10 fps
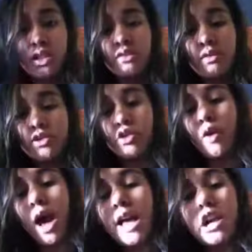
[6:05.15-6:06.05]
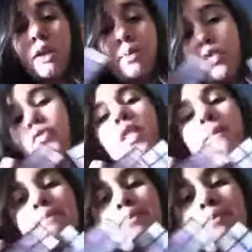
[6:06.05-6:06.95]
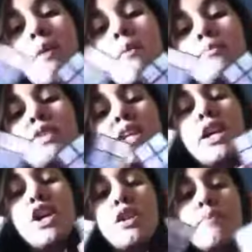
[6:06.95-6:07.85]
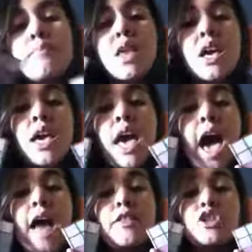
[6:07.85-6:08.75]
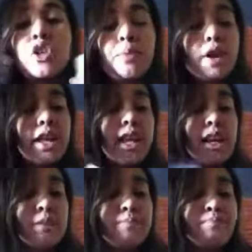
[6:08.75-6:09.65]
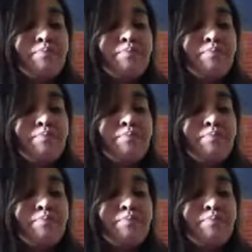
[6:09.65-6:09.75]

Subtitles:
This one. So I got both of them. My mom said I could. And they're so pretty here.